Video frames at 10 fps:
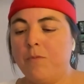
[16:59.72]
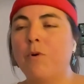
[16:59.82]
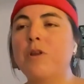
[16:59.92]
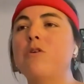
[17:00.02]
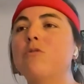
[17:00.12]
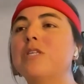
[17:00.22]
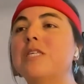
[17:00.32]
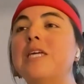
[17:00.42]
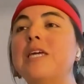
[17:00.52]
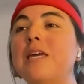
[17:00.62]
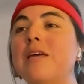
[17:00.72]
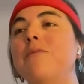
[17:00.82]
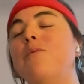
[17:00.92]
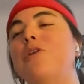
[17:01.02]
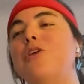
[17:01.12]
What do you see?
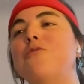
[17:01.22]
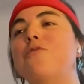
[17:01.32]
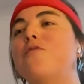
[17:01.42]
What do you